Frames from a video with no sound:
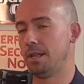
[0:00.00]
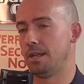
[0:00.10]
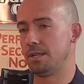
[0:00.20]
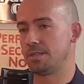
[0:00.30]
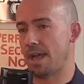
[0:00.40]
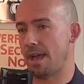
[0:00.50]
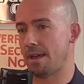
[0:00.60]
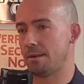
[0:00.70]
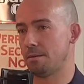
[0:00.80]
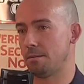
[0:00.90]
It's
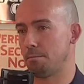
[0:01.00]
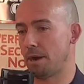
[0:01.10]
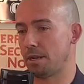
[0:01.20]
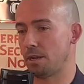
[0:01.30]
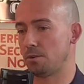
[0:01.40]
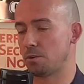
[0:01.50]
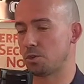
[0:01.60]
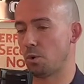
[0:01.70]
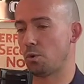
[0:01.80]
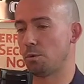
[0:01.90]
at
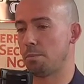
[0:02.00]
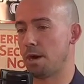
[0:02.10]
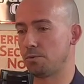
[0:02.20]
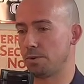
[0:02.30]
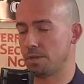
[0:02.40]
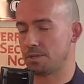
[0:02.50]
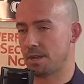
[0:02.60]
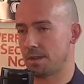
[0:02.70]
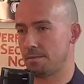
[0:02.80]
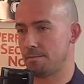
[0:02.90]
Mike_Bond Real Estate.